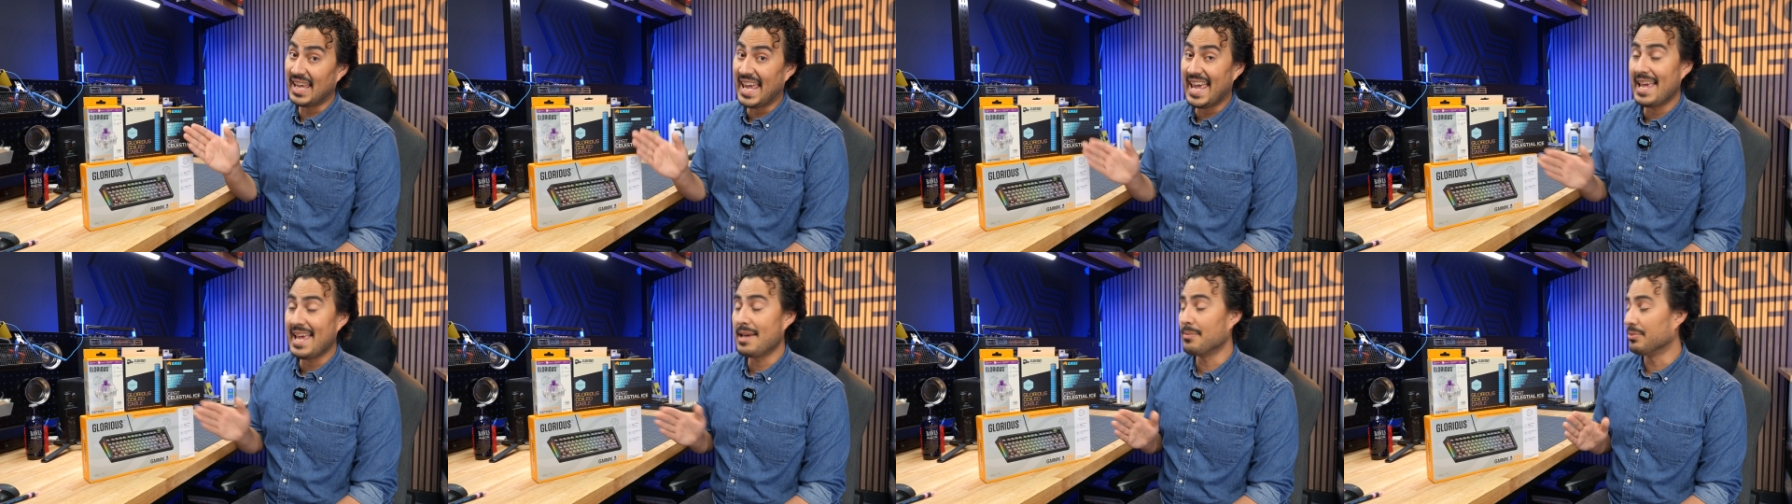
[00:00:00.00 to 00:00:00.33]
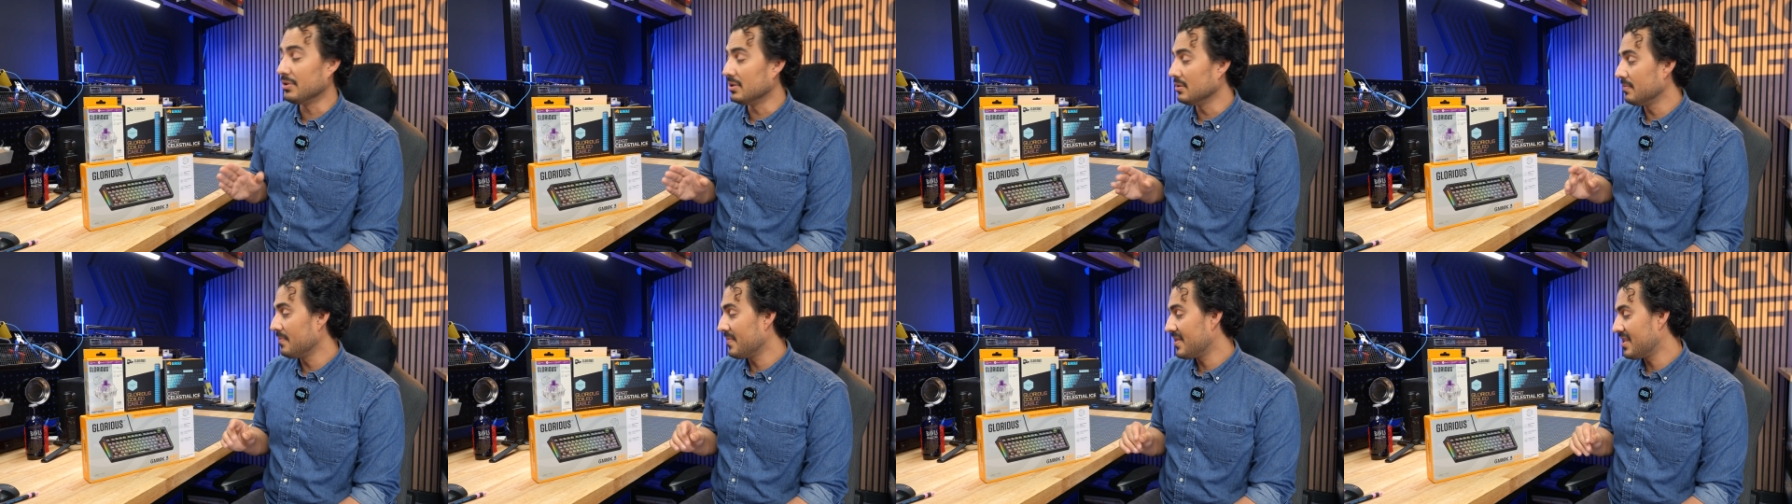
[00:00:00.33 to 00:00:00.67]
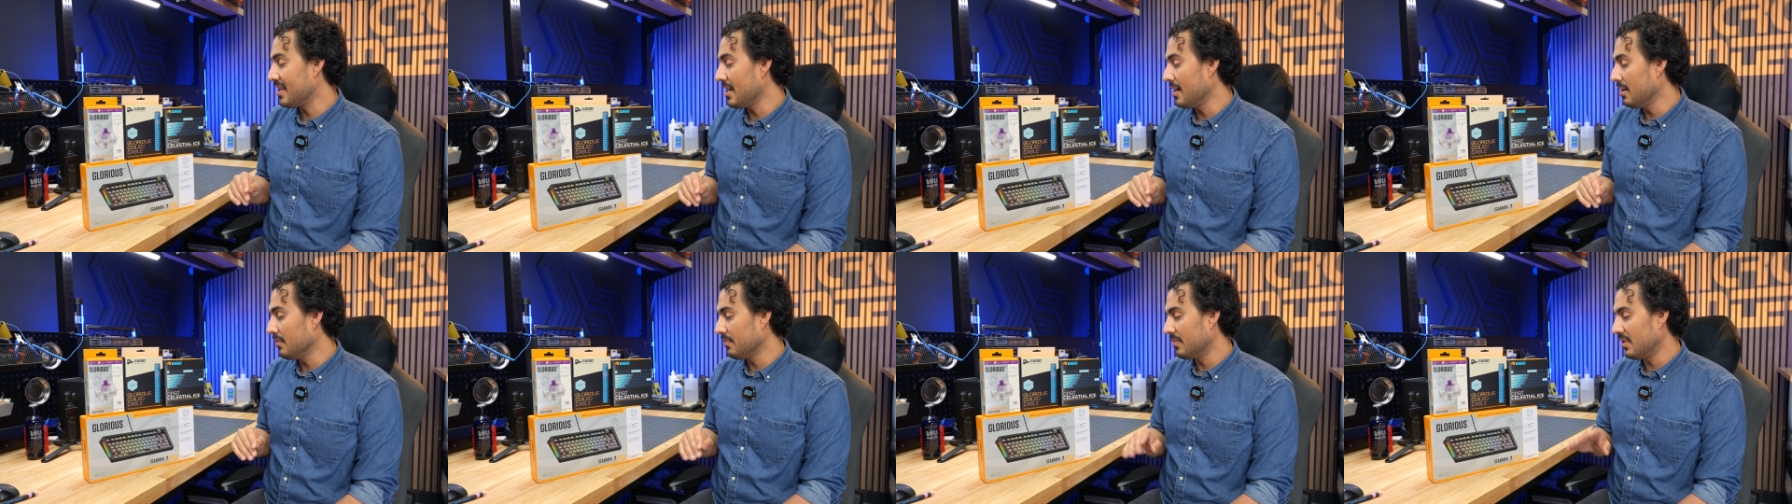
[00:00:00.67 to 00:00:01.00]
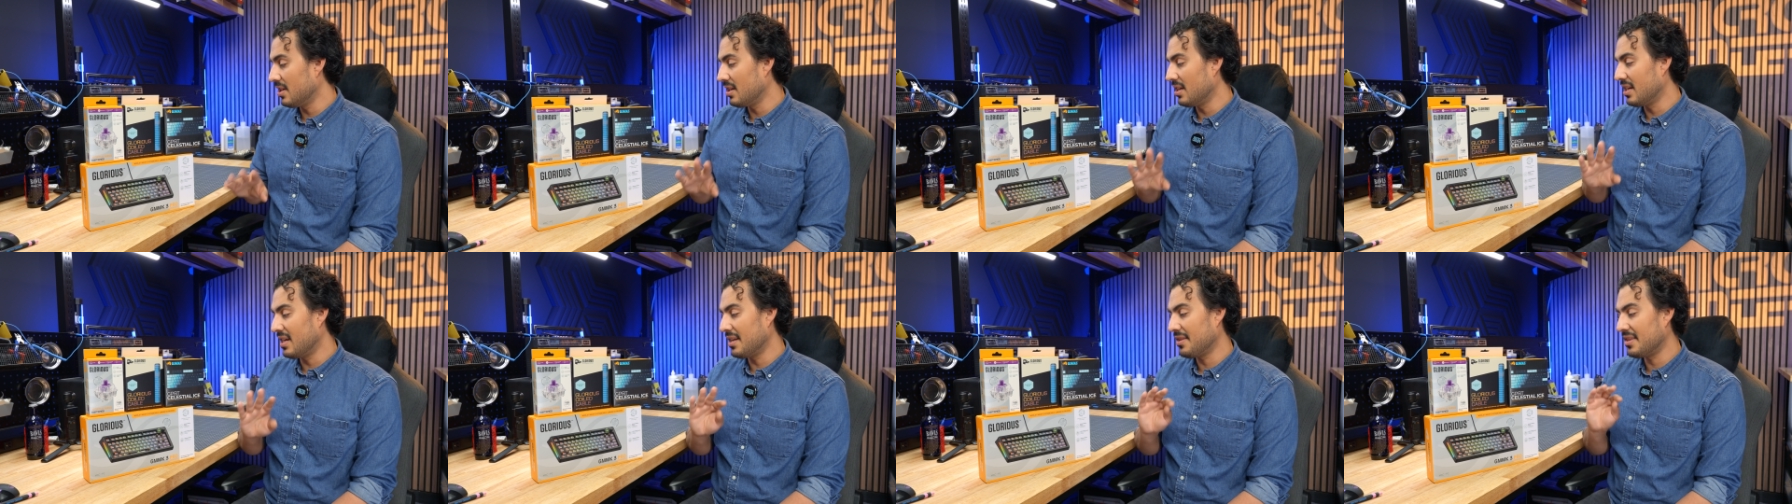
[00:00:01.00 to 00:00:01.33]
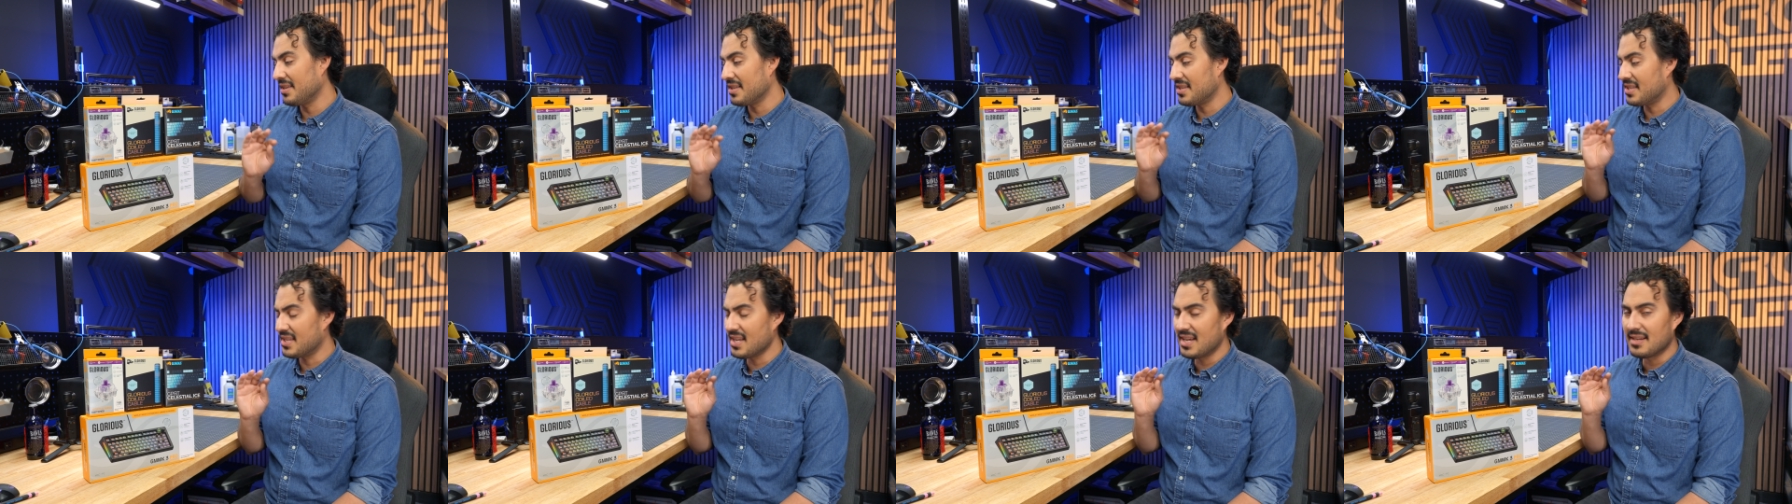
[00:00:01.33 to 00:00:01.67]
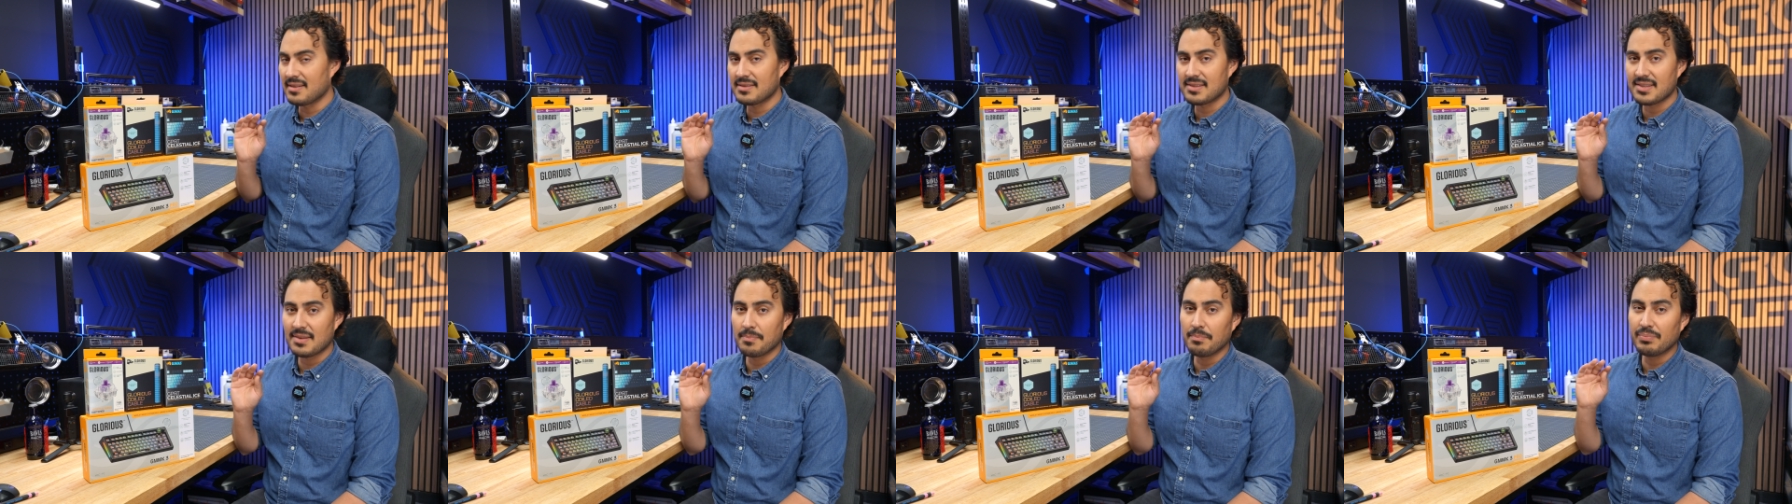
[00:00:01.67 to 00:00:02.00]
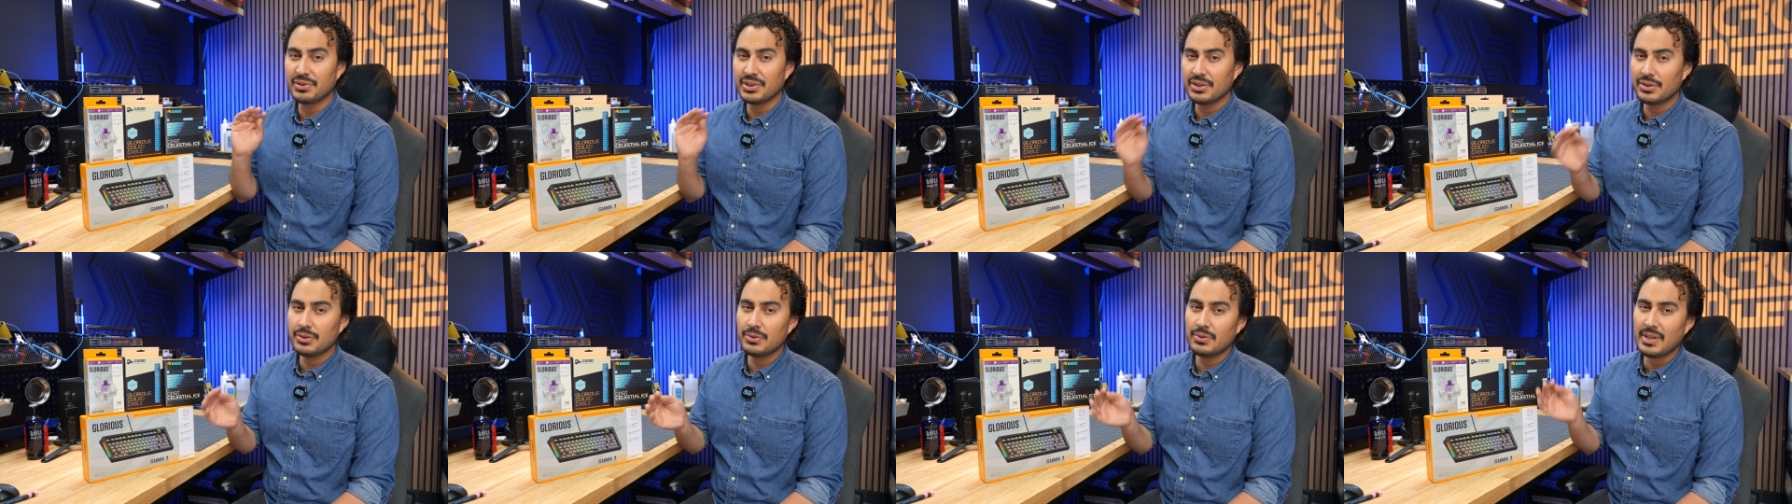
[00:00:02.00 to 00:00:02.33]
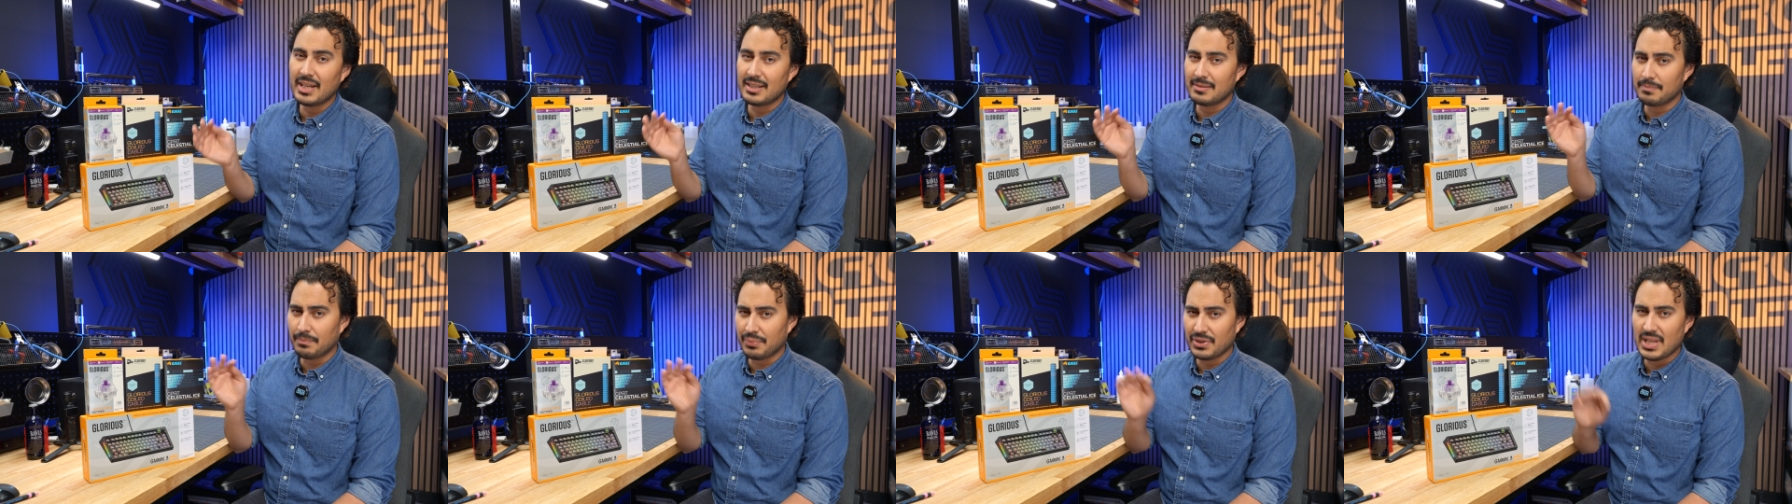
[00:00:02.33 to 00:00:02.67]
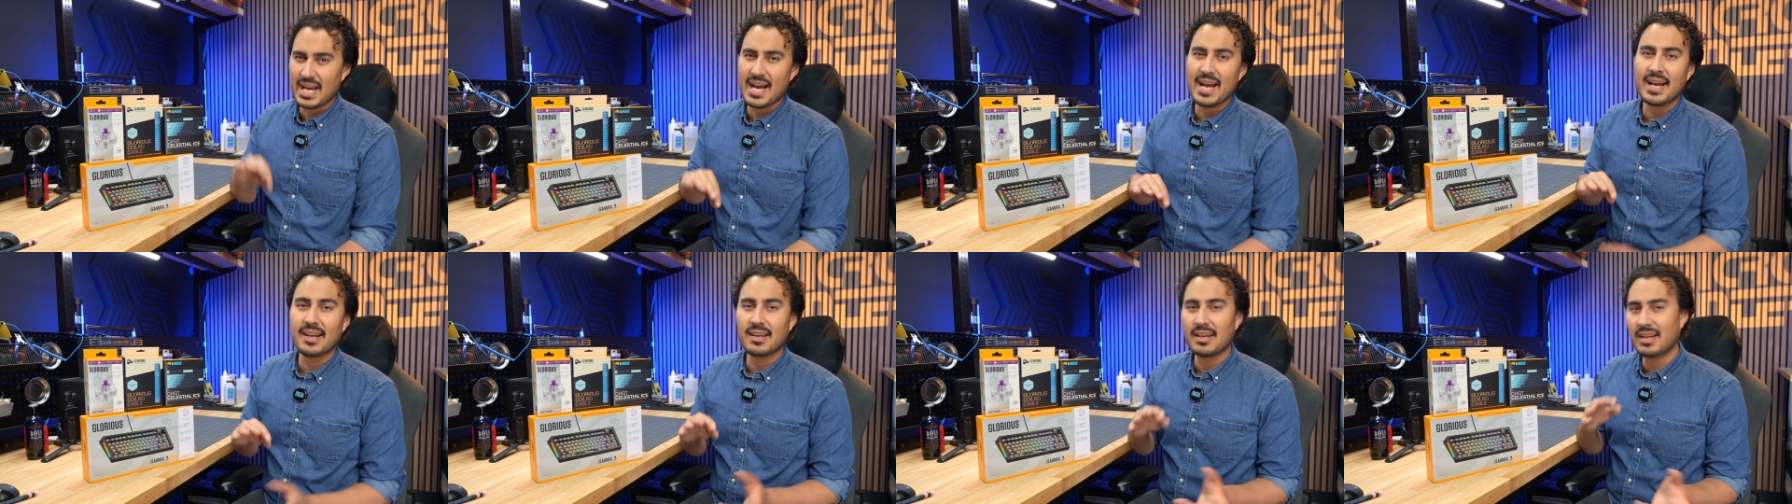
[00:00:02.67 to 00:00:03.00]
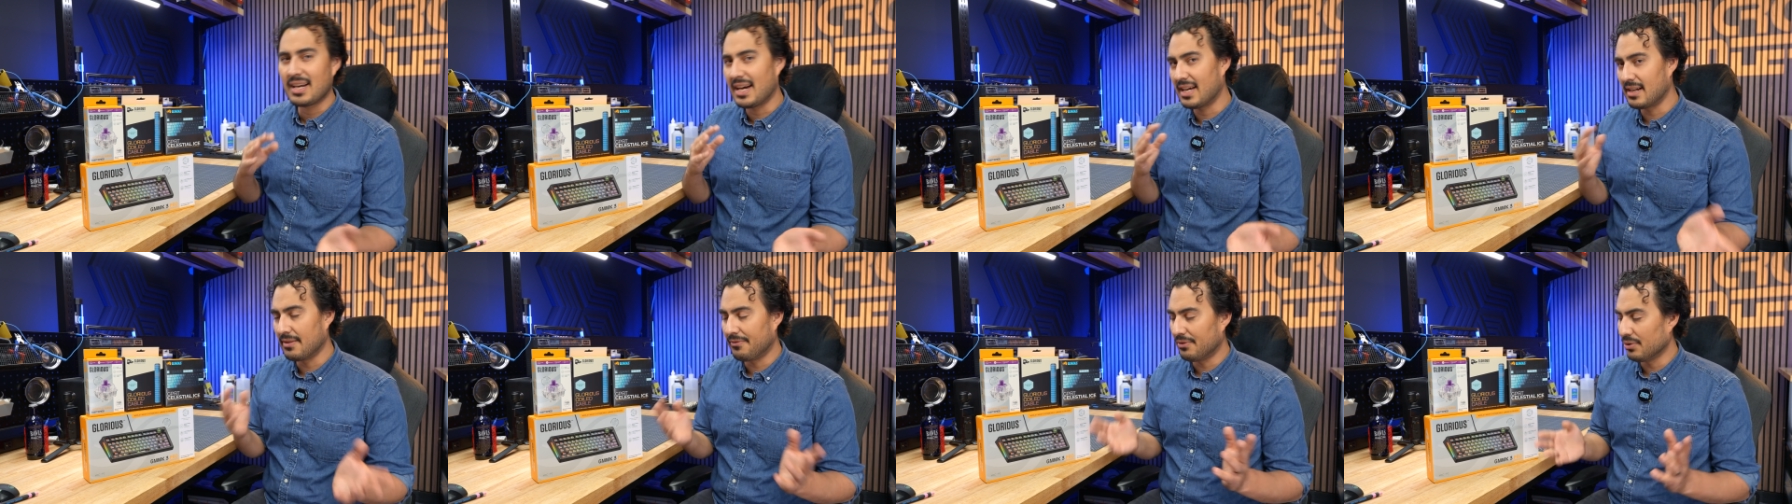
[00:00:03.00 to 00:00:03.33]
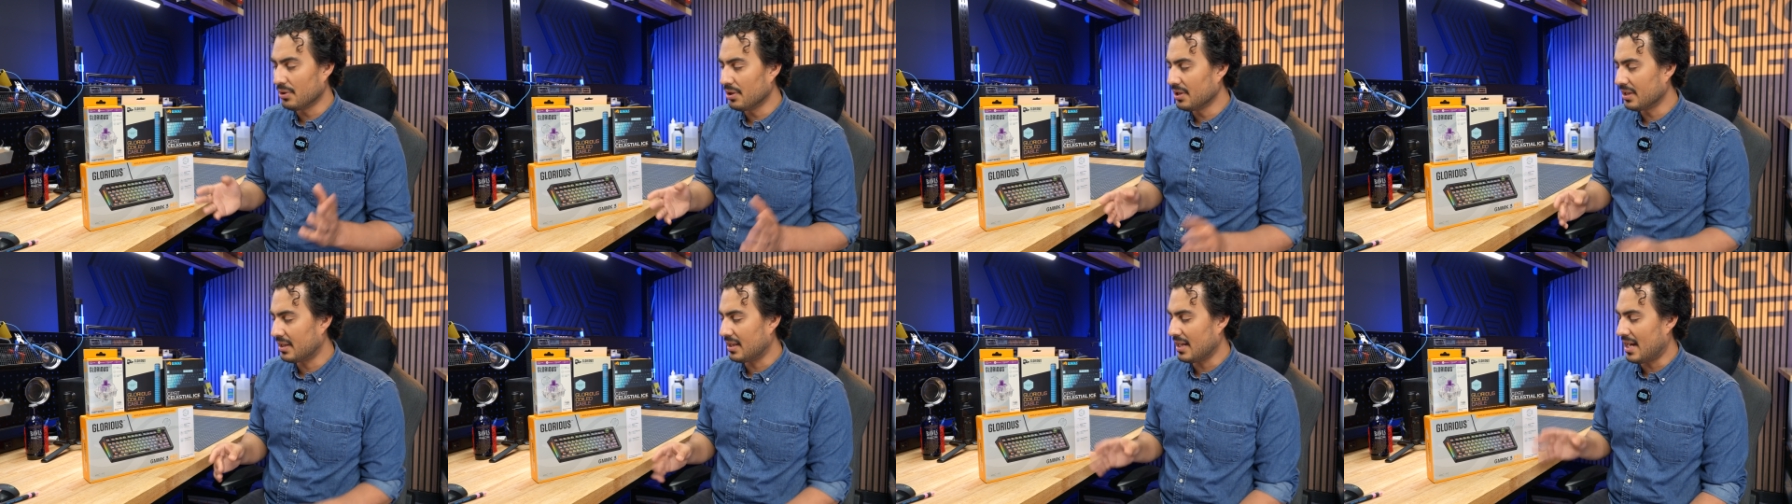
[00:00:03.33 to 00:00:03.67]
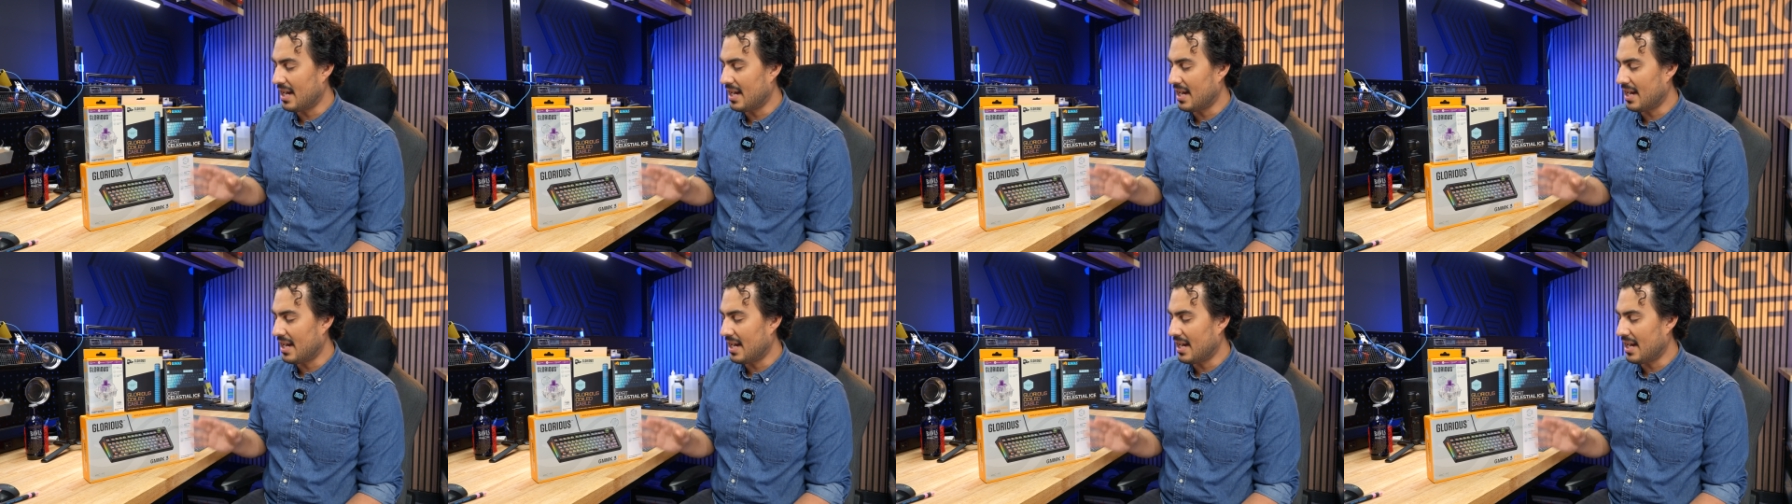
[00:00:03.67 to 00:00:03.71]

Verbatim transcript: cable. So you get this nice blue and black kind of look,